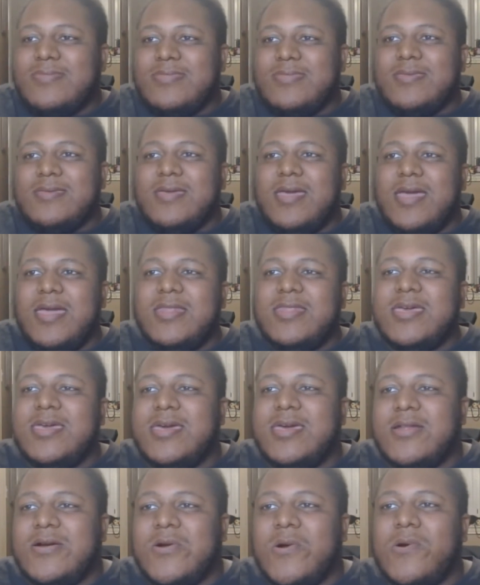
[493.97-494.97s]
And then
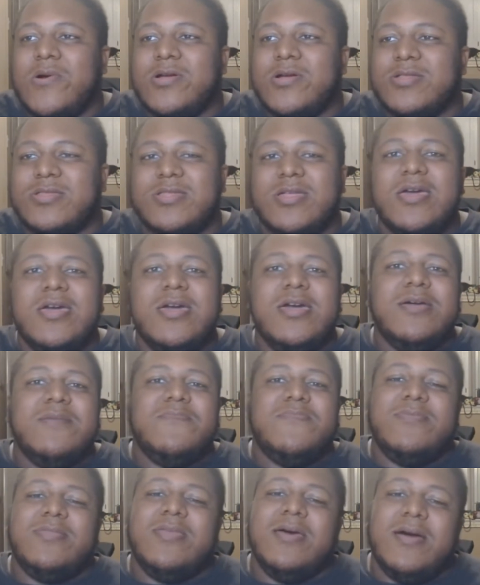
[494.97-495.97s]
of course
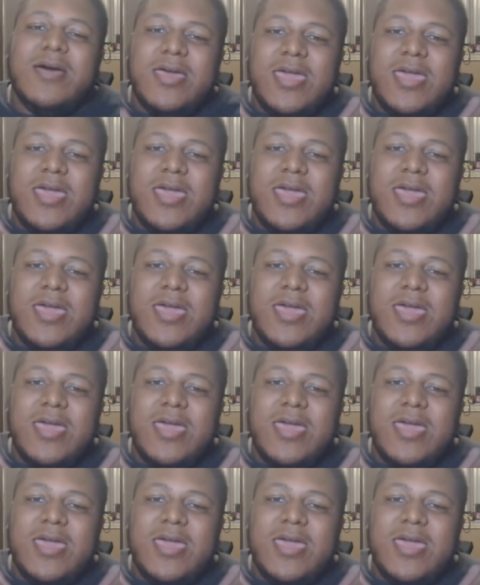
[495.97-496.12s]
the